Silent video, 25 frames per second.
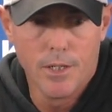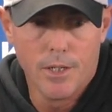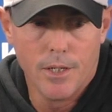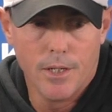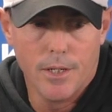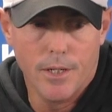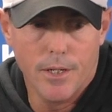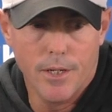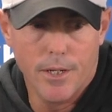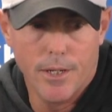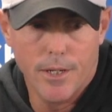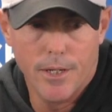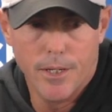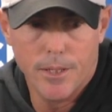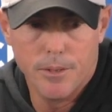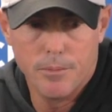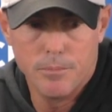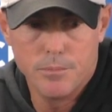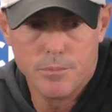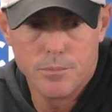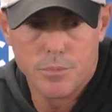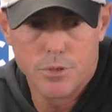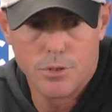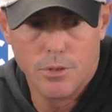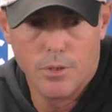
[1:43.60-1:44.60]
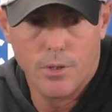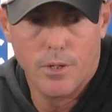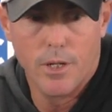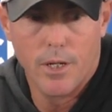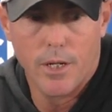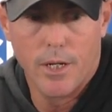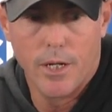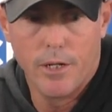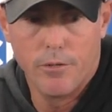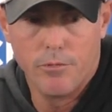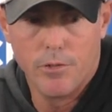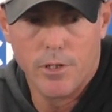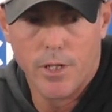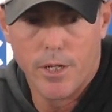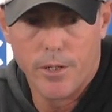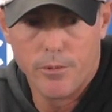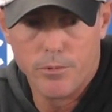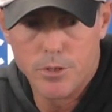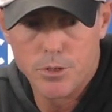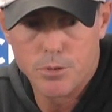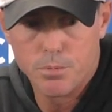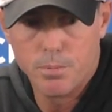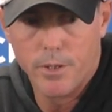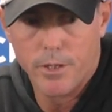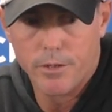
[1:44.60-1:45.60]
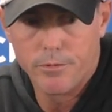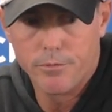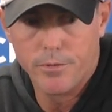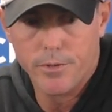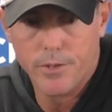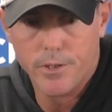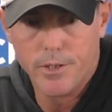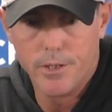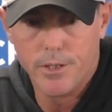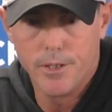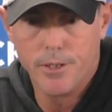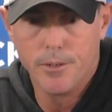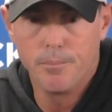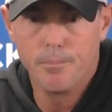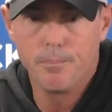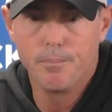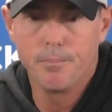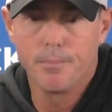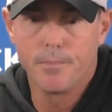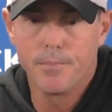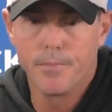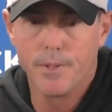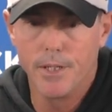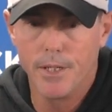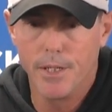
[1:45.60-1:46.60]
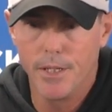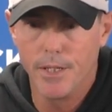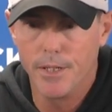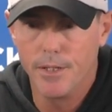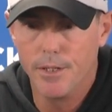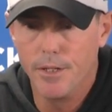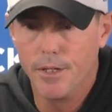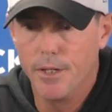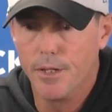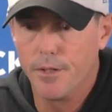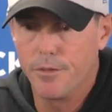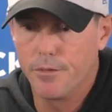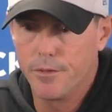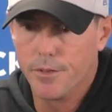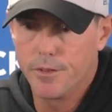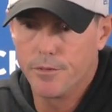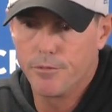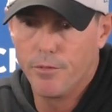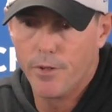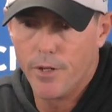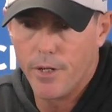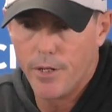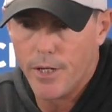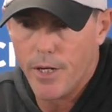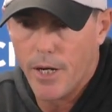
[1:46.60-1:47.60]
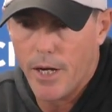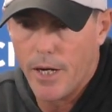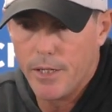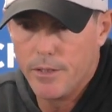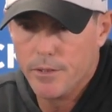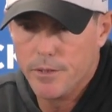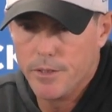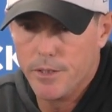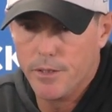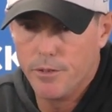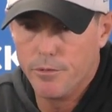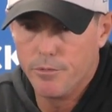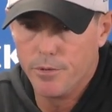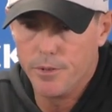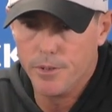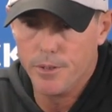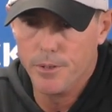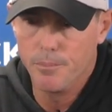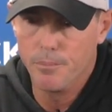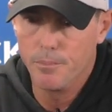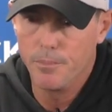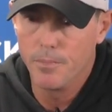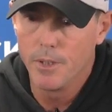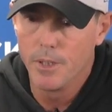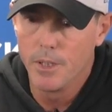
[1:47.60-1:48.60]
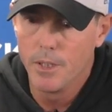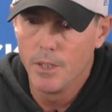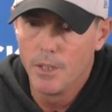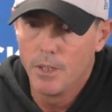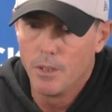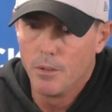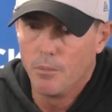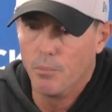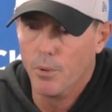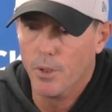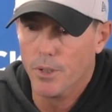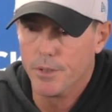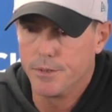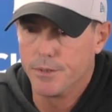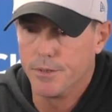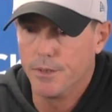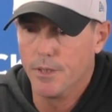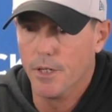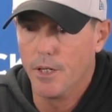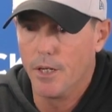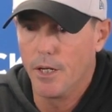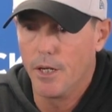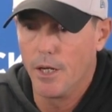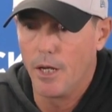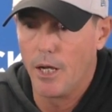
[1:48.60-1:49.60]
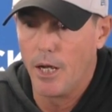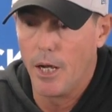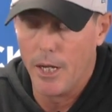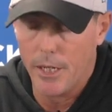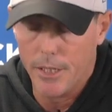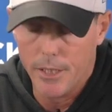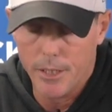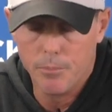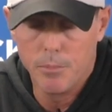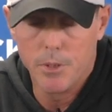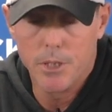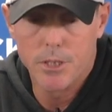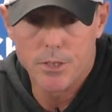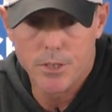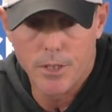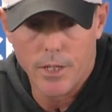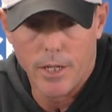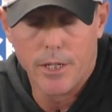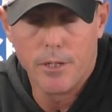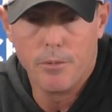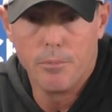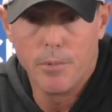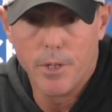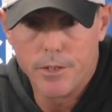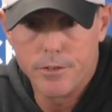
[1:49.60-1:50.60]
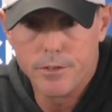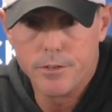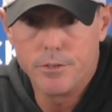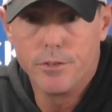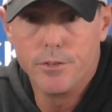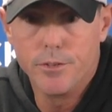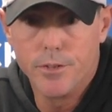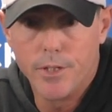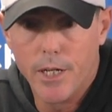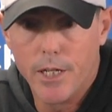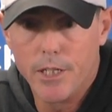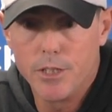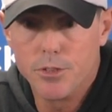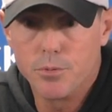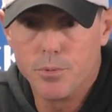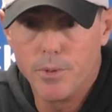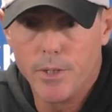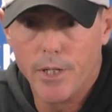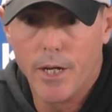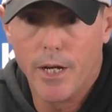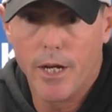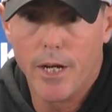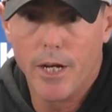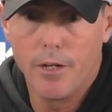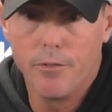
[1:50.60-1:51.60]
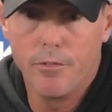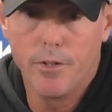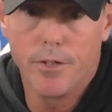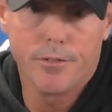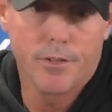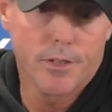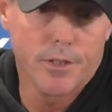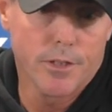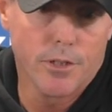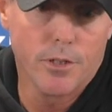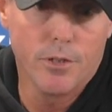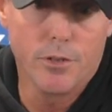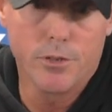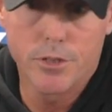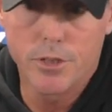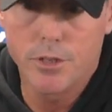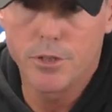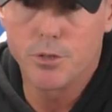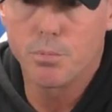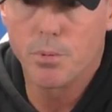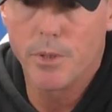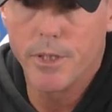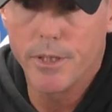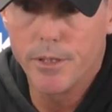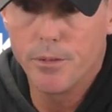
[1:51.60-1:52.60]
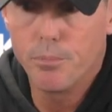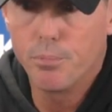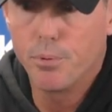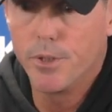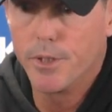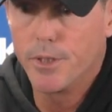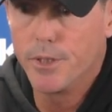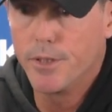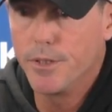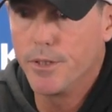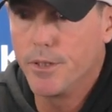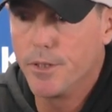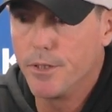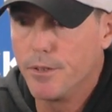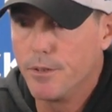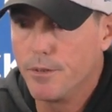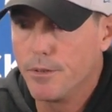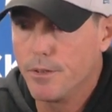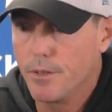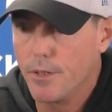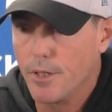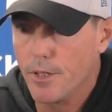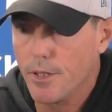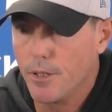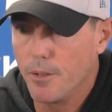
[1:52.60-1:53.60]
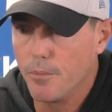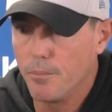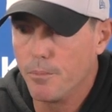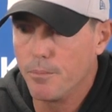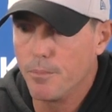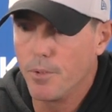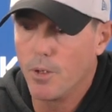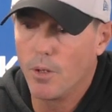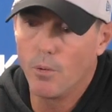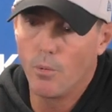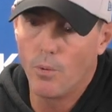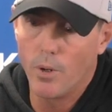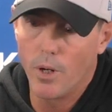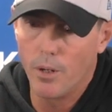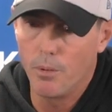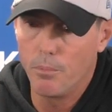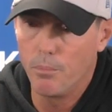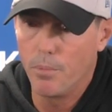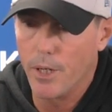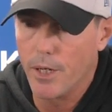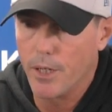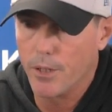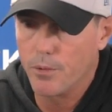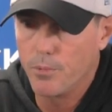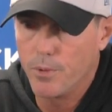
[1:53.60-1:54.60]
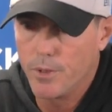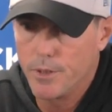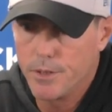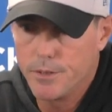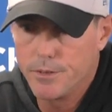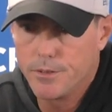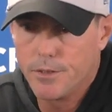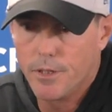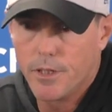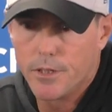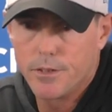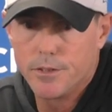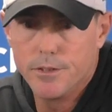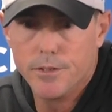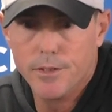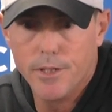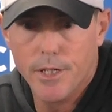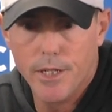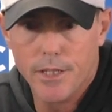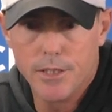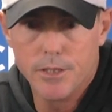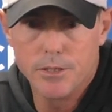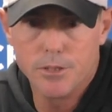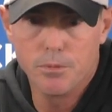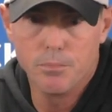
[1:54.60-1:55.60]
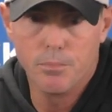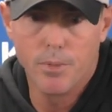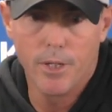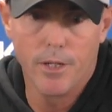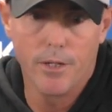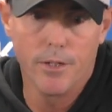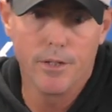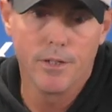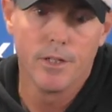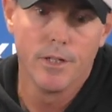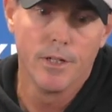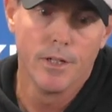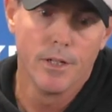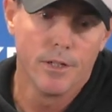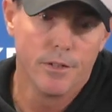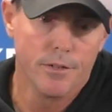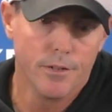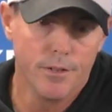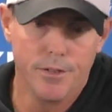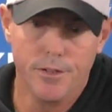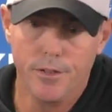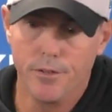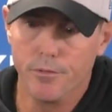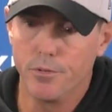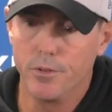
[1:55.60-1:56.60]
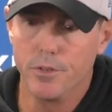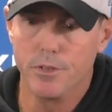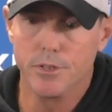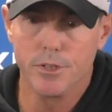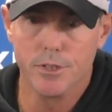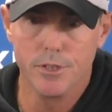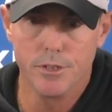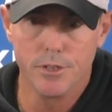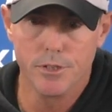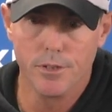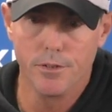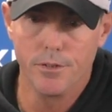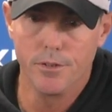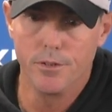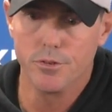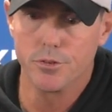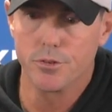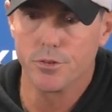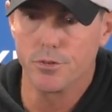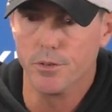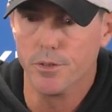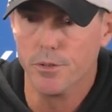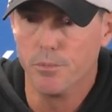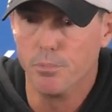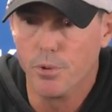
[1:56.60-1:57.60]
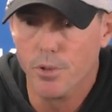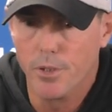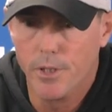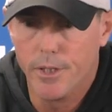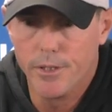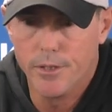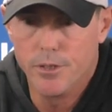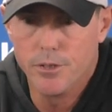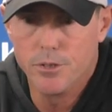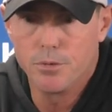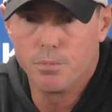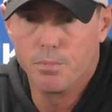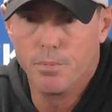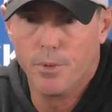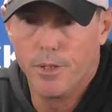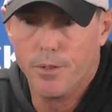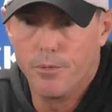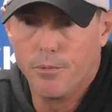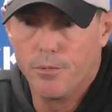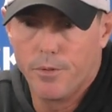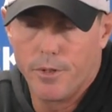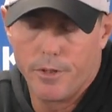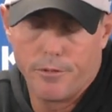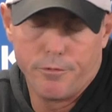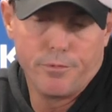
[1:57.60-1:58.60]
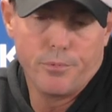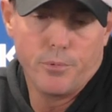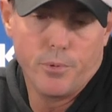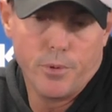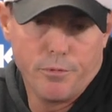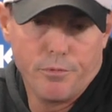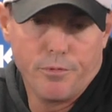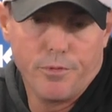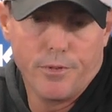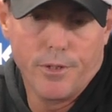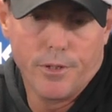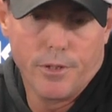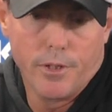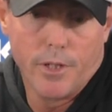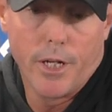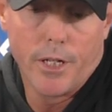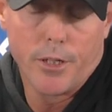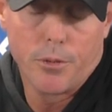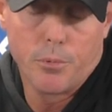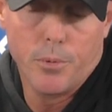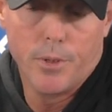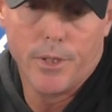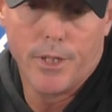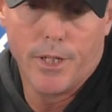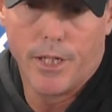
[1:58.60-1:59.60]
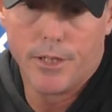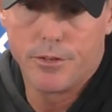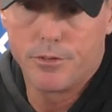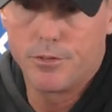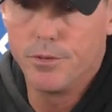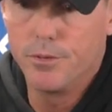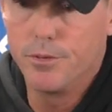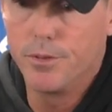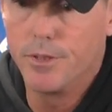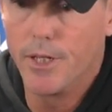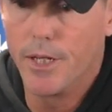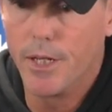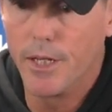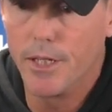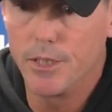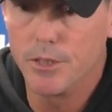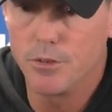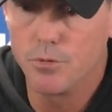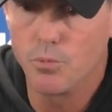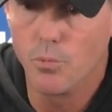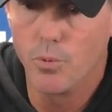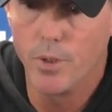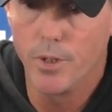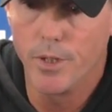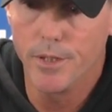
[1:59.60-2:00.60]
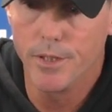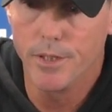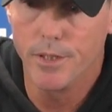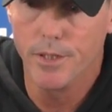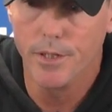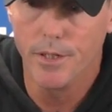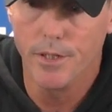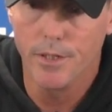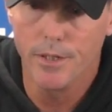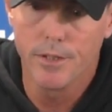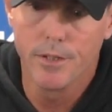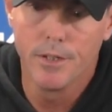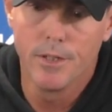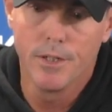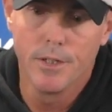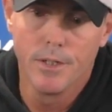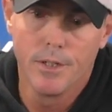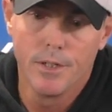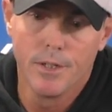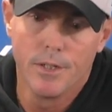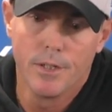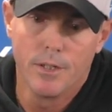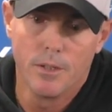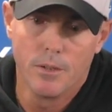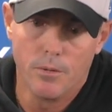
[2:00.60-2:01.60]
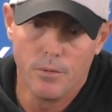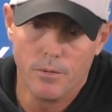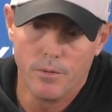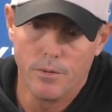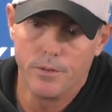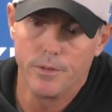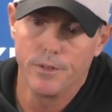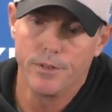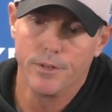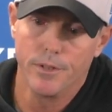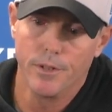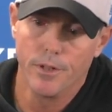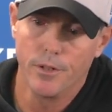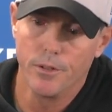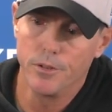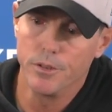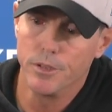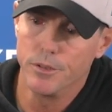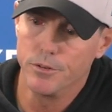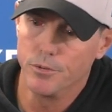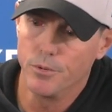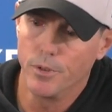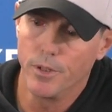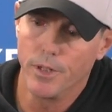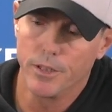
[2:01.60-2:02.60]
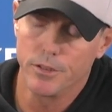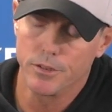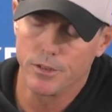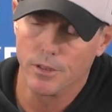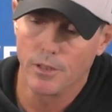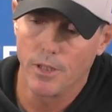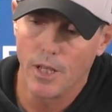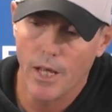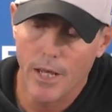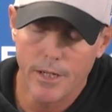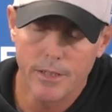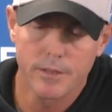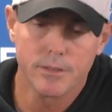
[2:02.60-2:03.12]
Um, so I have a lot of respect for him and uh, think very highly of him. But uh, I am excited about the two guys we have. I think Coach explained it pretty good um, a while back when he talked to you guys about the differences of those three players. But we feel like we got two guys, one in a you know, he has a lot of